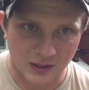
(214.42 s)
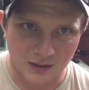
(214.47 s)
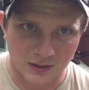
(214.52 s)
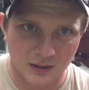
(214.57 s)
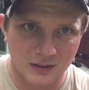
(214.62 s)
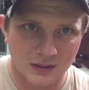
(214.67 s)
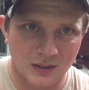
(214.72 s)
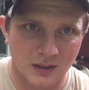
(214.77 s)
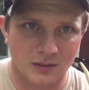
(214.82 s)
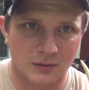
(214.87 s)

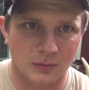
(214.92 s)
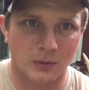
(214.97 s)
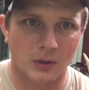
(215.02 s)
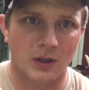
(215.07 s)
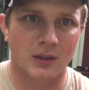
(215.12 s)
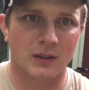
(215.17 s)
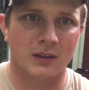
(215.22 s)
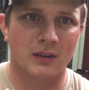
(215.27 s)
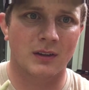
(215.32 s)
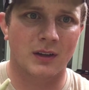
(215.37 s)
did this
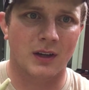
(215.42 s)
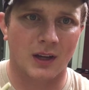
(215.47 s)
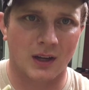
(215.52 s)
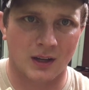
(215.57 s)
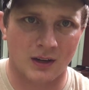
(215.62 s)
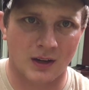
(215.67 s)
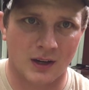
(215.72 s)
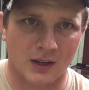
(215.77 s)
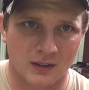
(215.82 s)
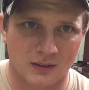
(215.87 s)
one,
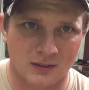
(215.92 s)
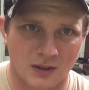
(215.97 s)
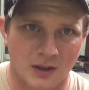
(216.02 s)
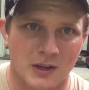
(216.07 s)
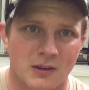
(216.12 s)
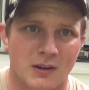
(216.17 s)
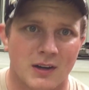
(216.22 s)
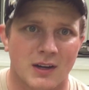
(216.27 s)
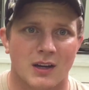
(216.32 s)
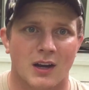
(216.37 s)
and I can tell
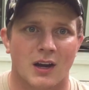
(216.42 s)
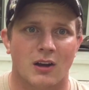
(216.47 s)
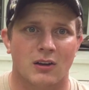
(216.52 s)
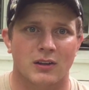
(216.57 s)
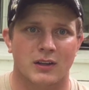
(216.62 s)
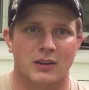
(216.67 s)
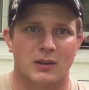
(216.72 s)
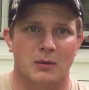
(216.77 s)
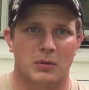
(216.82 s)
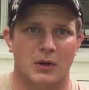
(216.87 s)
you right now
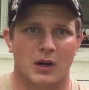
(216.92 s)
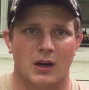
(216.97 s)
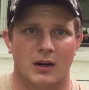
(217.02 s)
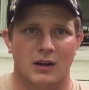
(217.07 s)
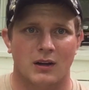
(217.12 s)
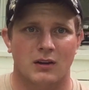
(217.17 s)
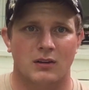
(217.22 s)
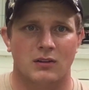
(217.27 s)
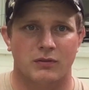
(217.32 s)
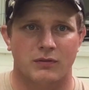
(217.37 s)
that the
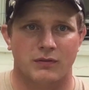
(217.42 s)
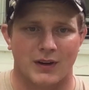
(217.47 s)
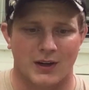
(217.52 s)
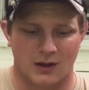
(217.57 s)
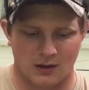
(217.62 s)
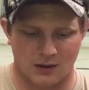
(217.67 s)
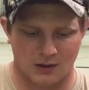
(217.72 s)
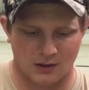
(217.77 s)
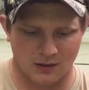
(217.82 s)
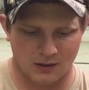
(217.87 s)
broadheads
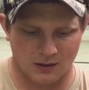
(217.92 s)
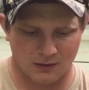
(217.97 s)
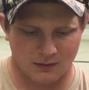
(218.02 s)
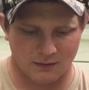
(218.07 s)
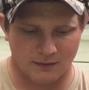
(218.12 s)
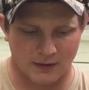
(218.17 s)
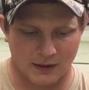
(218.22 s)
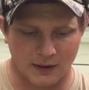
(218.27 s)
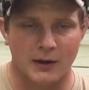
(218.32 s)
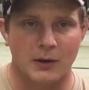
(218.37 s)
fared
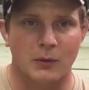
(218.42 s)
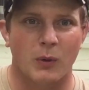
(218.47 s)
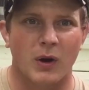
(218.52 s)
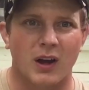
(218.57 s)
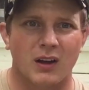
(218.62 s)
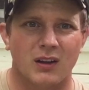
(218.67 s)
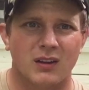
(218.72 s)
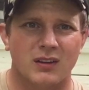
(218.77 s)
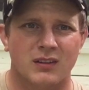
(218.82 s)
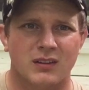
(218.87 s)
very
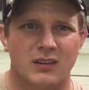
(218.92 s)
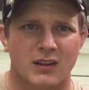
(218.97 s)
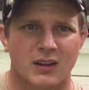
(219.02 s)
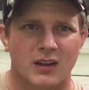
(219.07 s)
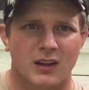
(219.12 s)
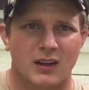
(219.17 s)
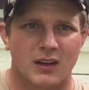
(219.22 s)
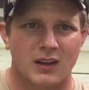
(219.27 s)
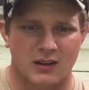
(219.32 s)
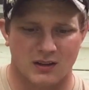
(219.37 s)
well.
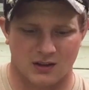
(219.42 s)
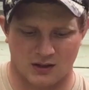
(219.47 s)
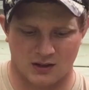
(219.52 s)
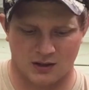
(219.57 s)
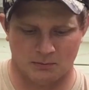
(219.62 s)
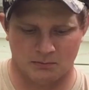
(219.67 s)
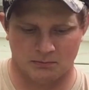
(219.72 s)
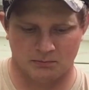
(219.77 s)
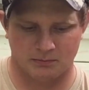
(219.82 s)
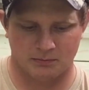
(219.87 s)

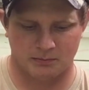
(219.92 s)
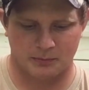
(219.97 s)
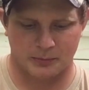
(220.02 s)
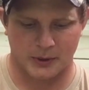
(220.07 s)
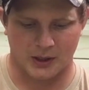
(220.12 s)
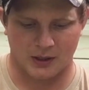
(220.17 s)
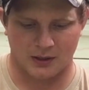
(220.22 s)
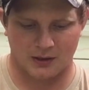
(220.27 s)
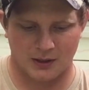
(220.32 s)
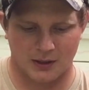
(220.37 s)

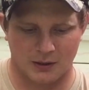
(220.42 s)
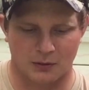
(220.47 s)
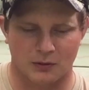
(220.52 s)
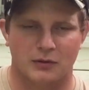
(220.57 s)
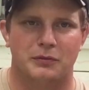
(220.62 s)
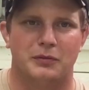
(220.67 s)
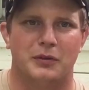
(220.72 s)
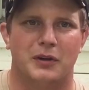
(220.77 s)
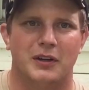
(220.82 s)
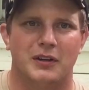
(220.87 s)
But it was
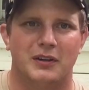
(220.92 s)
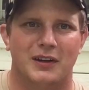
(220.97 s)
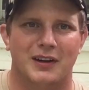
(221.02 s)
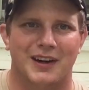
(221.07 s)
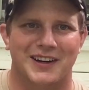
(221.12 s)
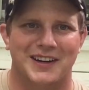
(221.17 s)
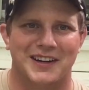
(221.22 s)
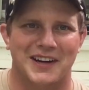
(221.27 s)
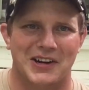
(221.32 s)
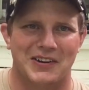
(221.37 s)
fun, and
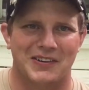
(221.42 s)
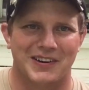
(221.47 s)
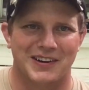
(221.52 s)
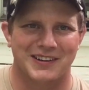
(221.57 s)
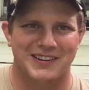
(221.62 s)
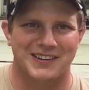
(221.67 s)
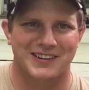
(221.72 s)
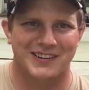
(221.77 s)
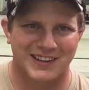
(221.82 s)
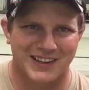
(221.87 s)
I kind of want
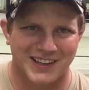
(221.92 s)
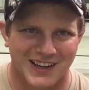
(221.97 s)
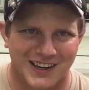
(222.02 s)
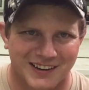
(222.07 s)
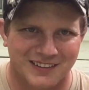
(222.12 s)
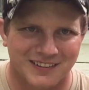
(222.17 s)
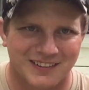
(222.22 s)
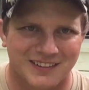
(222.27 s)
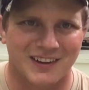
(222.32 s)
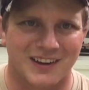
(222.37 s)
to do it
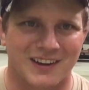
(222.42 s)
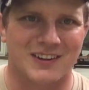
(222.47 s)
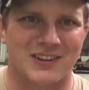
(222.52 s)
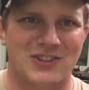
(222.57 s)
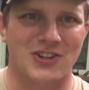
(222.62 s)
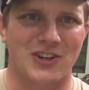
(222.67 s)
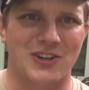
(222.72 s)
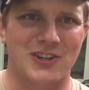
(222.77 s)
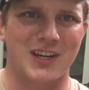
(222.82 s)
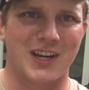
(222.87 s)
again and
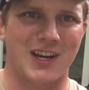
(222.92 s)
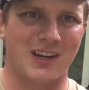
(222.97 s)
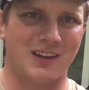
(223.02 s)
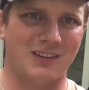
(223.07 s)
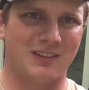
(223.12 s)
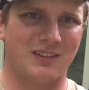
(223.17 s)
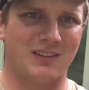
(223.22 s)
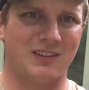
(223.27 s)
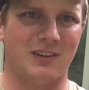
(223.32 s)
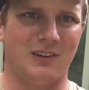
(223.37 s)
show you
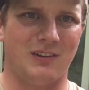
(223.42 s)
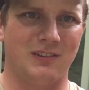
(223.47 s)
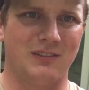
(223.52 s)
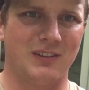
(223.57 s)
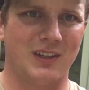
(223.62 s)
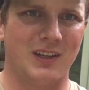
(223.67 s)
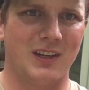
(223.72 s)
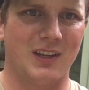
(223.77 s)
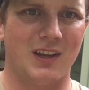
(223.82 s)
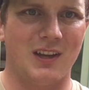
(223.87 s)
guys. So
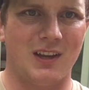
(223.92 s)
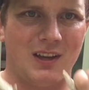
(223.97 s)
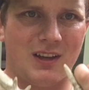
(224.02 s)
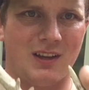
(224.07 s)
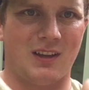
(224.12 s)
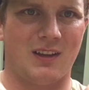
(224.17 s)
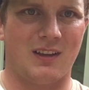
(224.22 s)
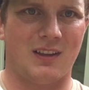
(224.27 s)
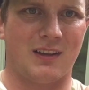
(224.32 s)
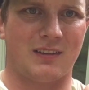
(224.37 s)

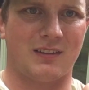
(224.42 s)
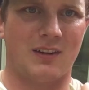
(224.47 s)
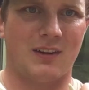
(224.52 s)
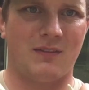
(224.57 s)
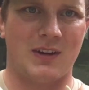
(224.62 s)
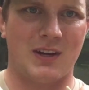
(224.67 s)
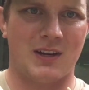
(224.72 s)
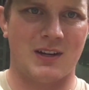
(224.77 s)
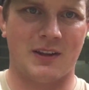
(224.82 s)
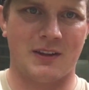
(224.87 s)
that's going to
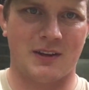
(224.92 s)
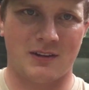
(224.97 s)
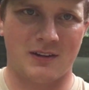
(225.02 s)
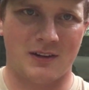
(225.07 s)
be another